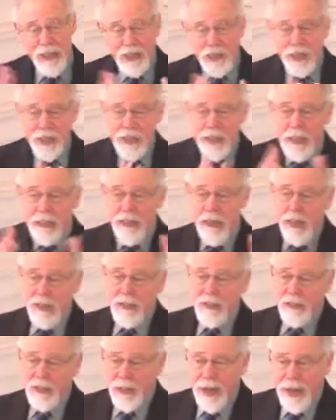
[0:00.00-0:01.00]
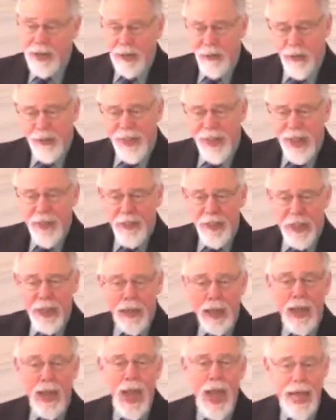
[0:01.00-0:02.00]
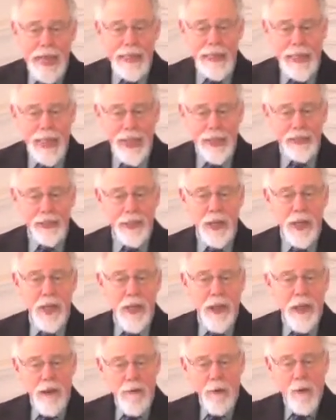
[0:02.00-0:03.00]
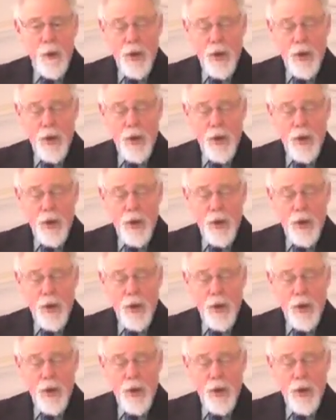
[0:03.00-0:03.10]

this clear understanding, without the context of